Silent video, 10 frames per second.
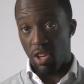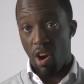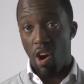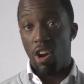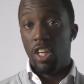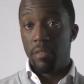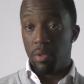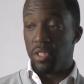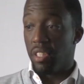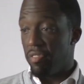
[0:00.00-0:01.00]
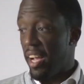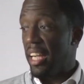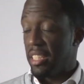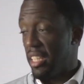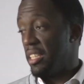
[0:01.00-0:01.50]
in your car, music and
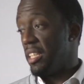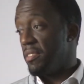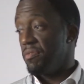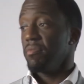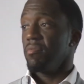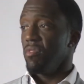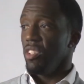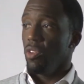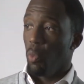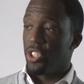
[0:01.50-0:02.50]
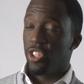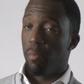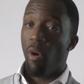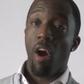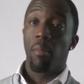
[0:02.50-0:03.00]
fashion, and then
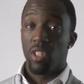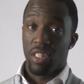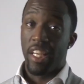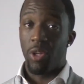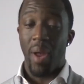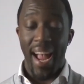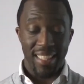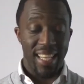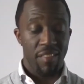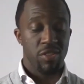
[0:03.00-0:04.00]
what your apartment looked like. You had to